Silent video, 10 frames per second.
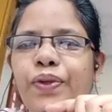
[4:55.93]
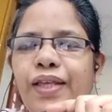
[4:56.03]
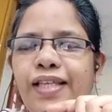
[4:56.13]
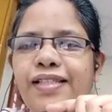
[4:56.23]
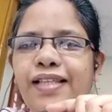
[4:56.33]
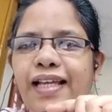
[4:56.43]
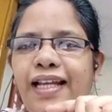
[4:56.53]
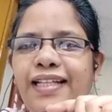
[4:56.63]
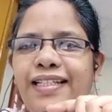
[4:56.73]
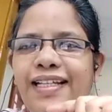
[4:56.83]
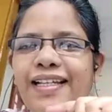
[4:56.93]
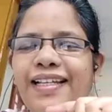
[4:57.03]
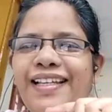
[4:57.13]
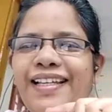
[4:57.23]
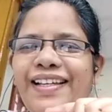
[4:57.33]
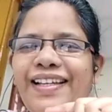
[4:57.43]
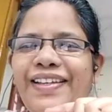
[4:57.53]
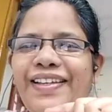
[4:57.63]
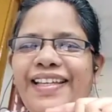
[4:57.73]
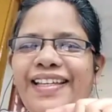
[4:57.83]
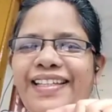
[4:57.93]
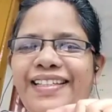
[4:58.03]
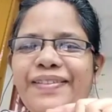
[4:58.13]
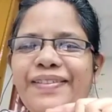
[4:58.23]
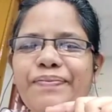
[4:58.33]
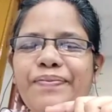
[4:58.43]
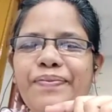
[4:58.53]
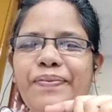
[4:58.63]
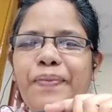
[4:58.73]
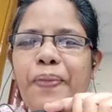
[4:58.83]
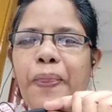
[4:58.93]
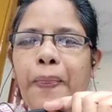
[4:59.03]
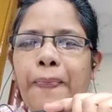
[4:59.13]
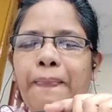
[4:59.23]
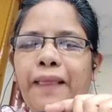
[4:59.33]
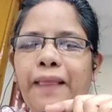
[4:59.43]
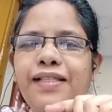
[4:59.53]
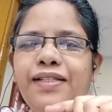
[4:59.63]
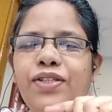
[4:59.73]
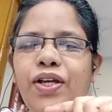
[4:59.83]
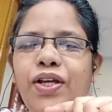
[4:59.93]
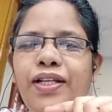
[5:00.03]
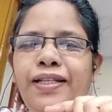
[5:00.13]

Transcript: He's the collector. Okay. Is it Jalin?